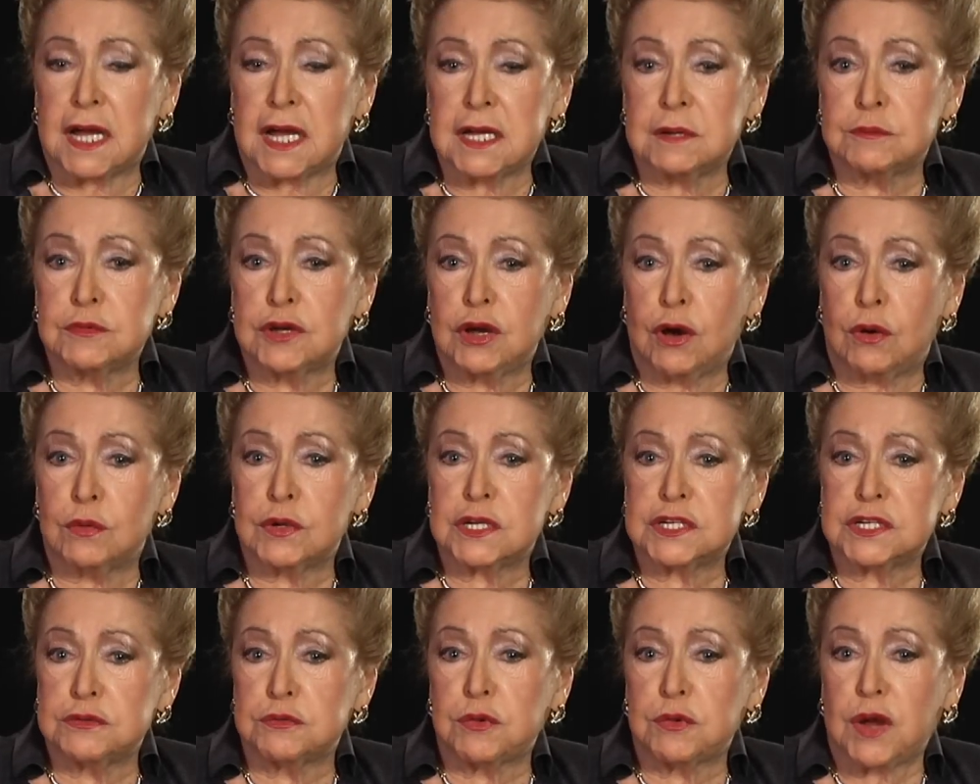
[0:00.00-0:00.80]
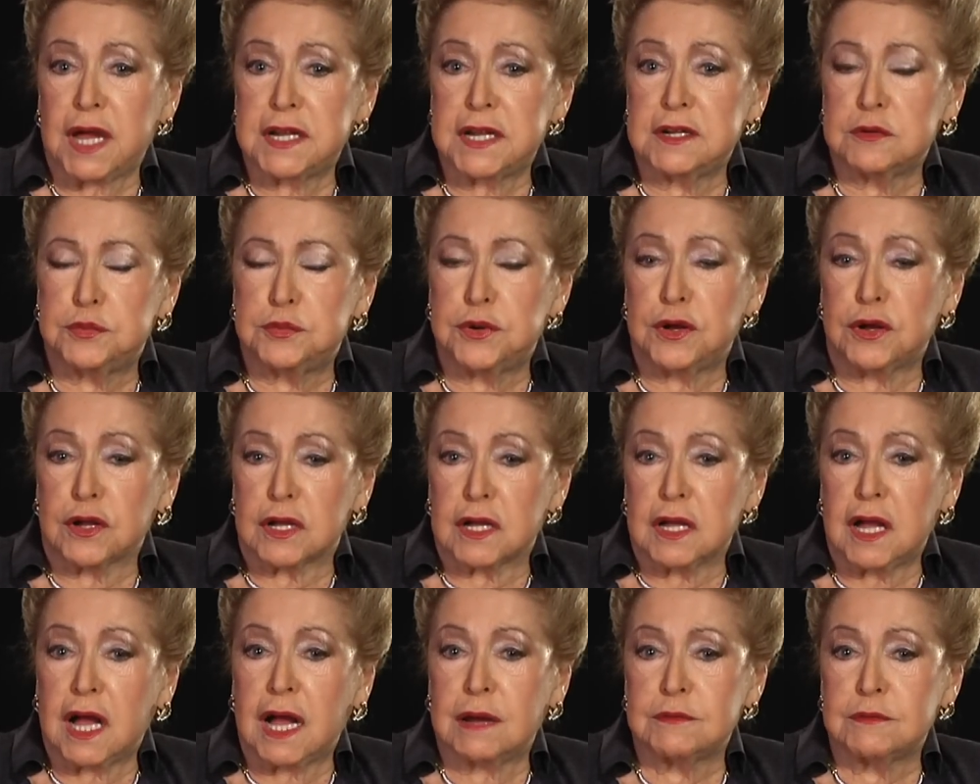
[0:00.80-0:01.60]
I am going to write a
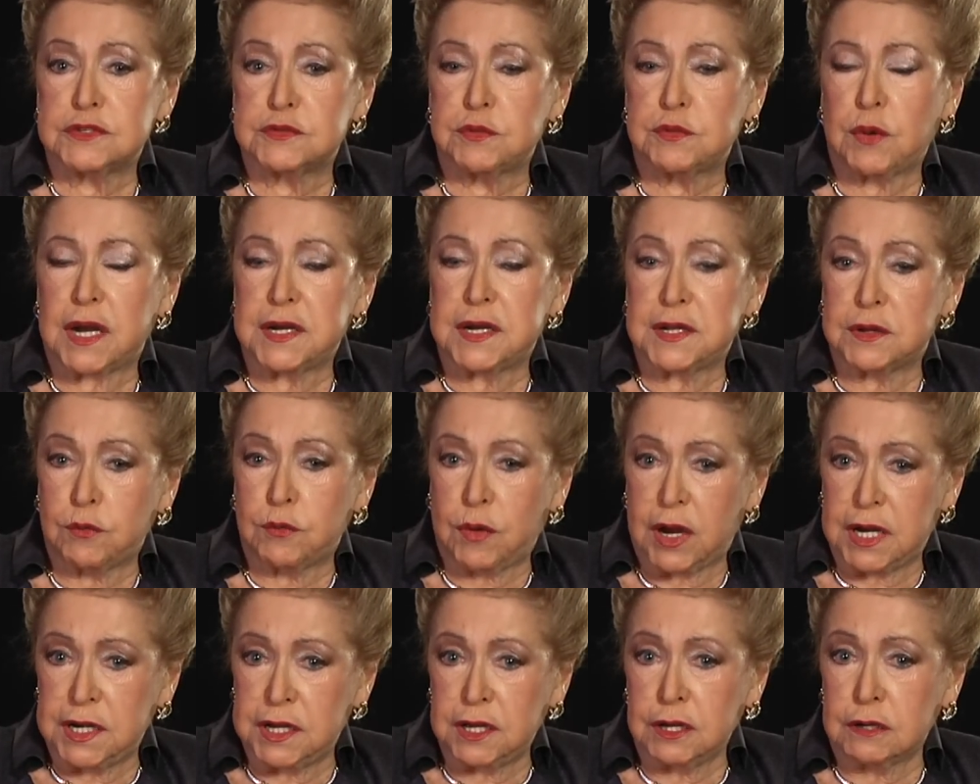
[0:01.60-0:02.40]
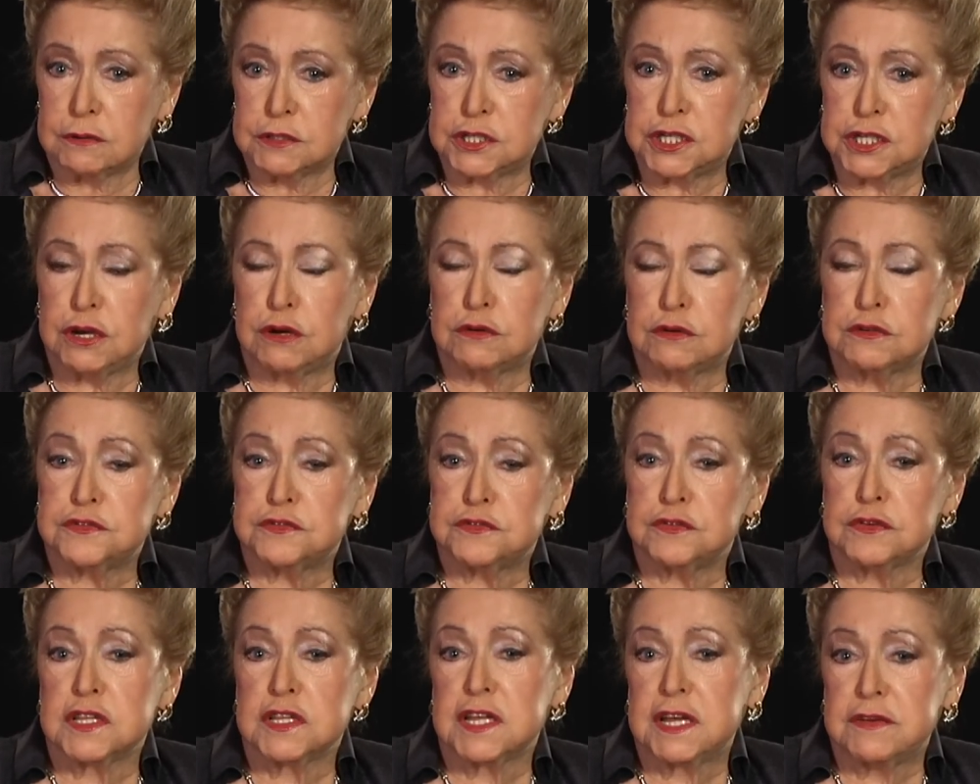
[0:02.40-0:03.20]
book. I was writing radio shows
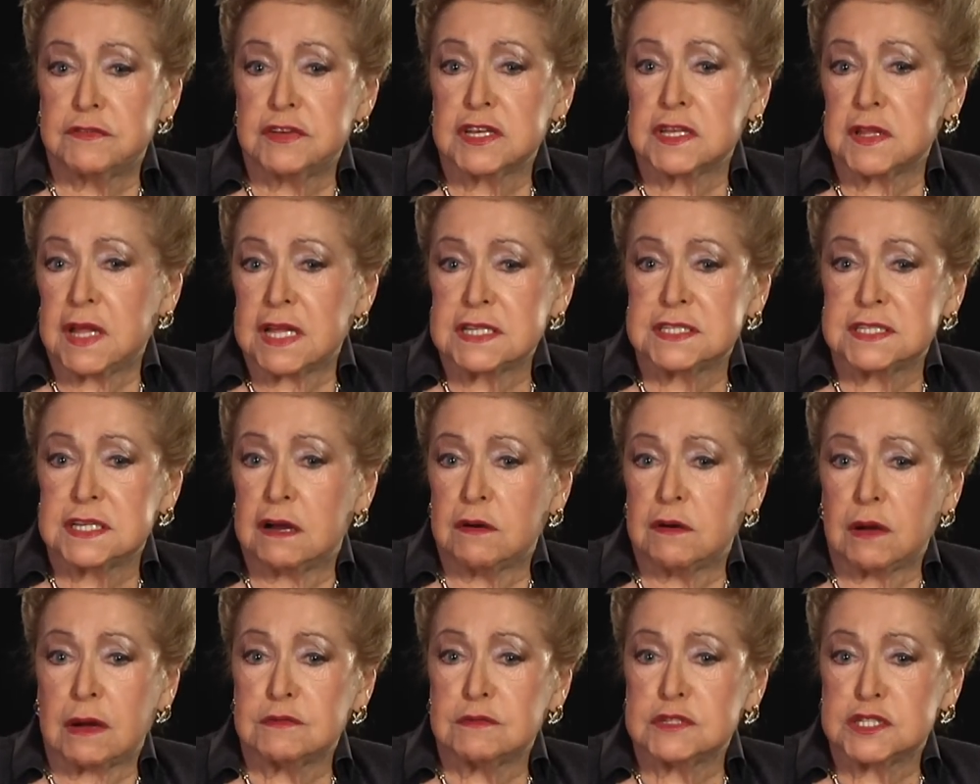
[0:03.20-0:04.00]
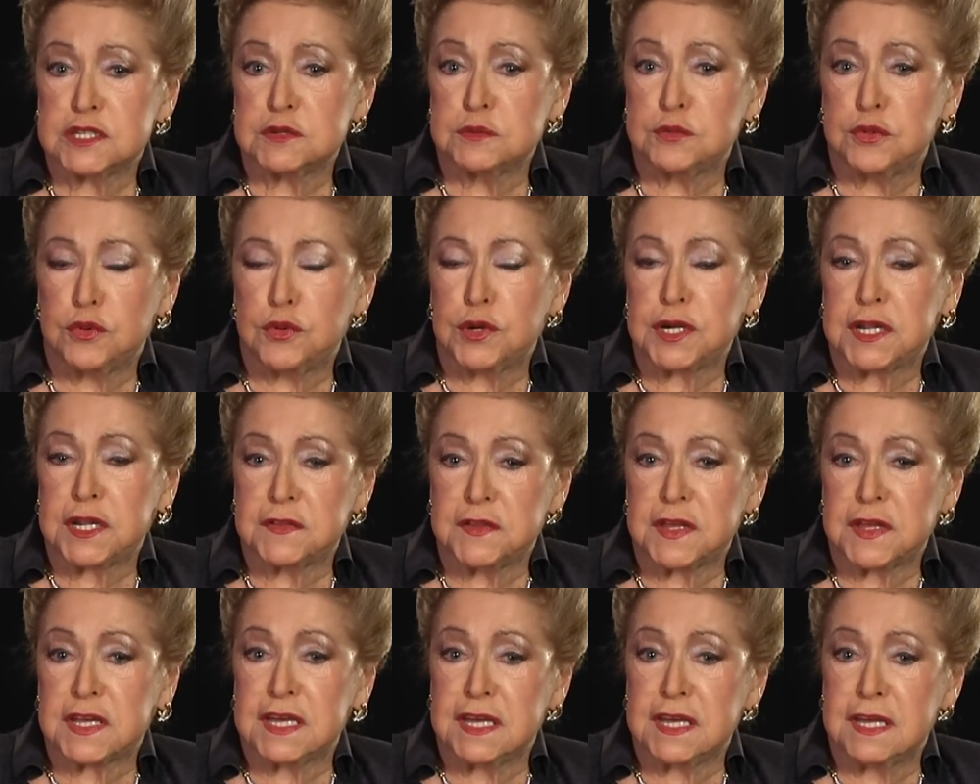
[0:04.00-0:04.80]
for a living. That's how I was
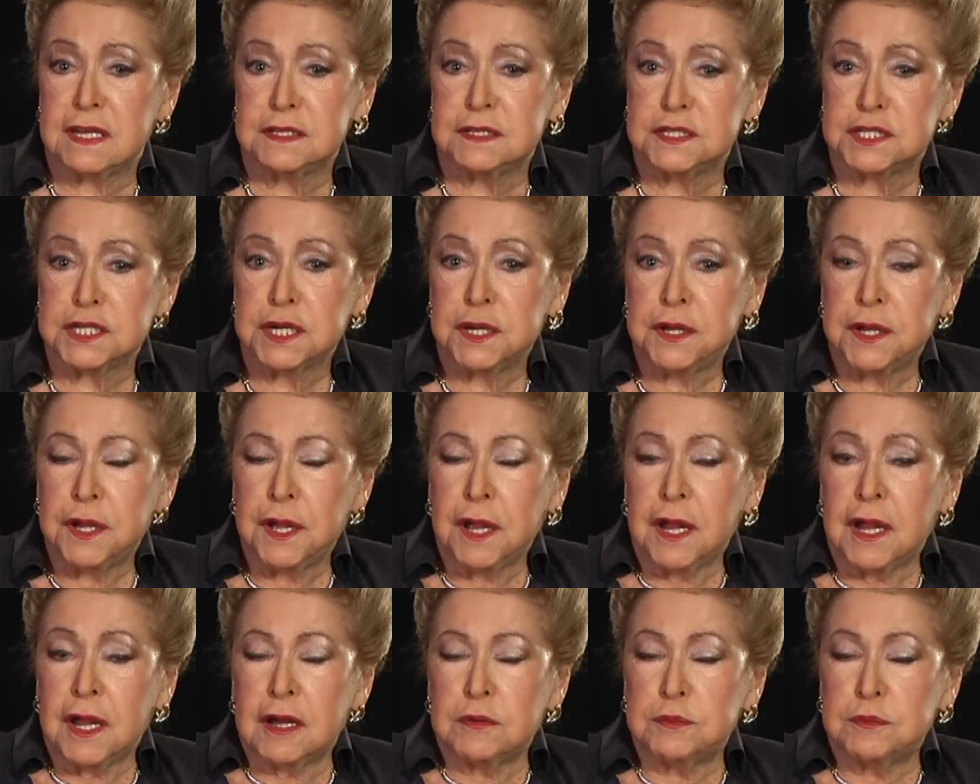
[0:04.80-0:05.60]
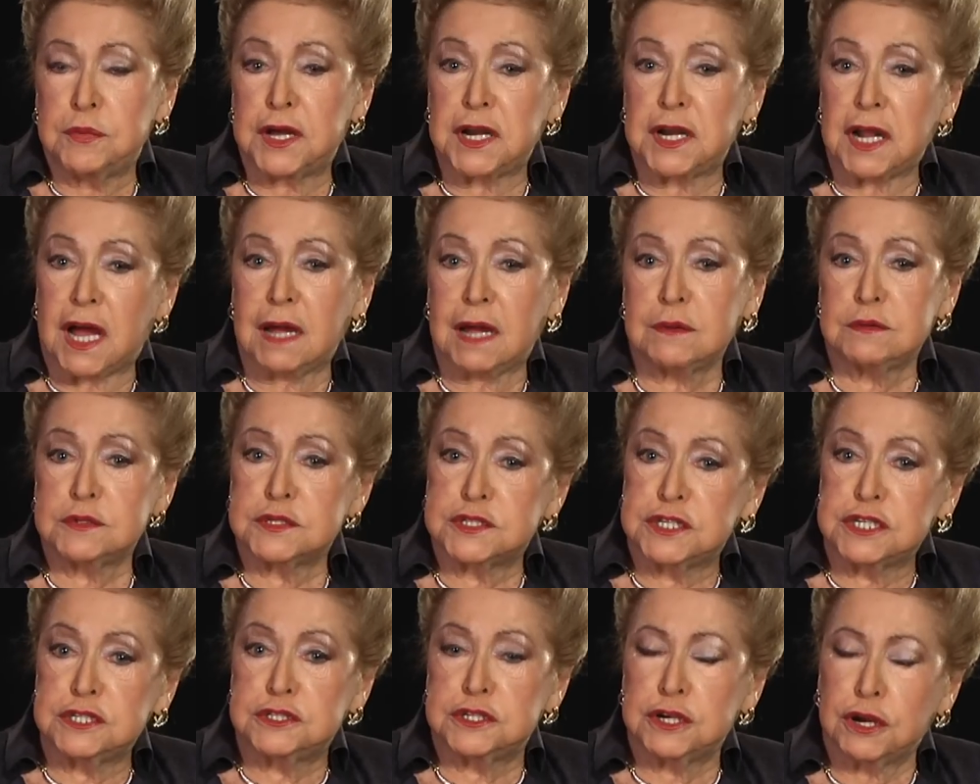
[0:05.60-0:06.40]
supporting the kids. But I was
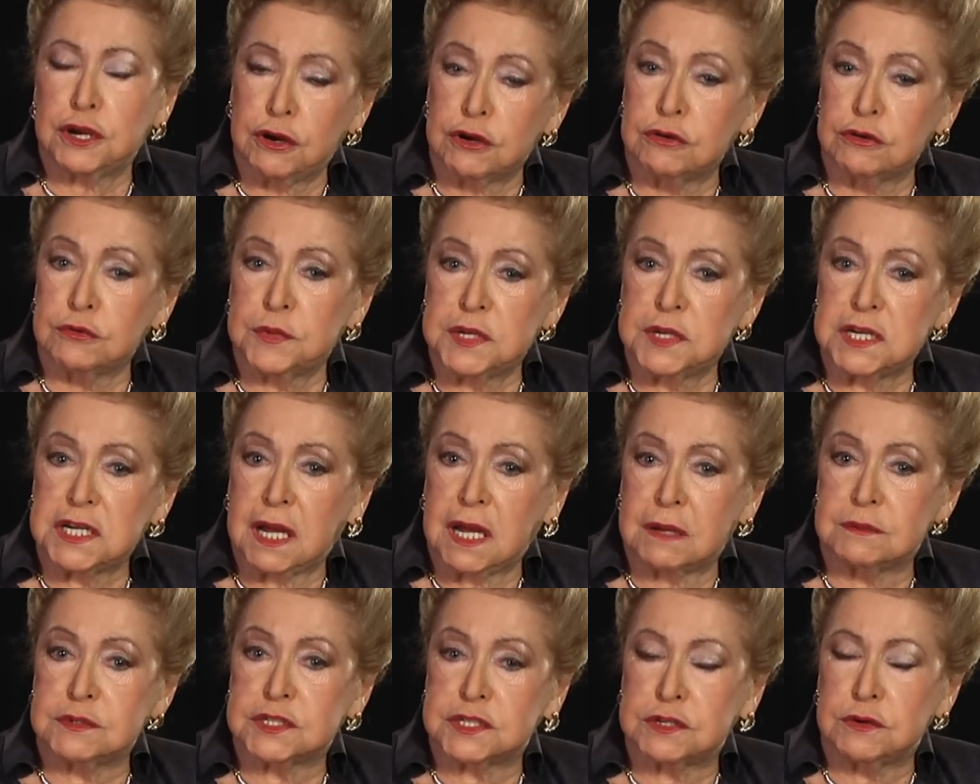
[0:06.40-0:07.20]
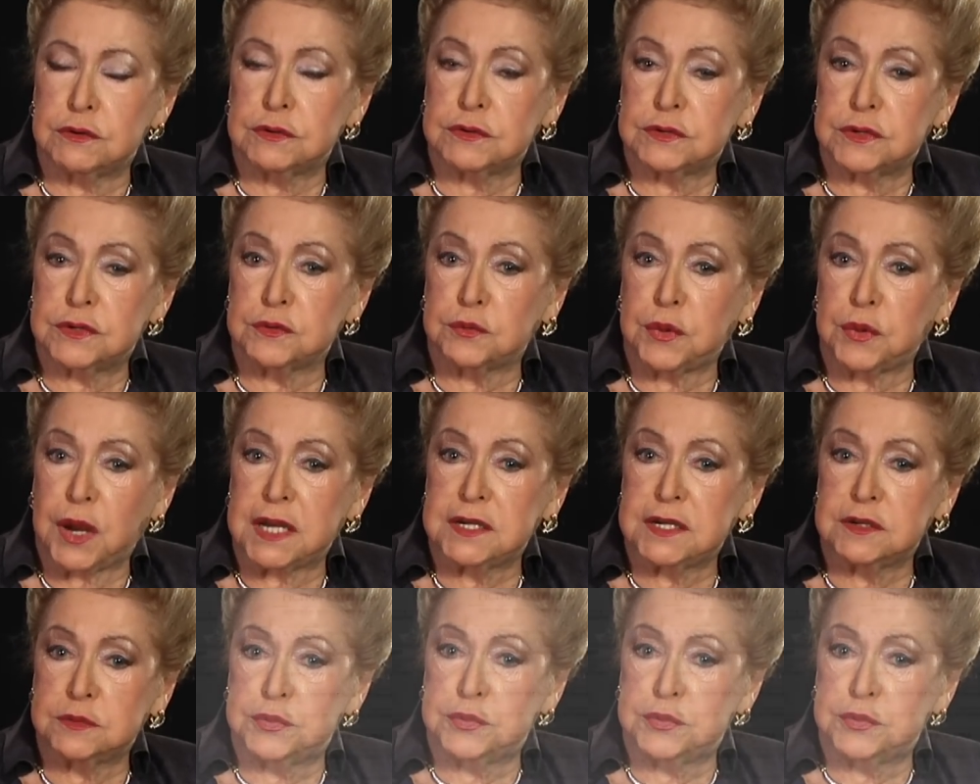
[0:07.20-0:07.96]
determined I was going to write a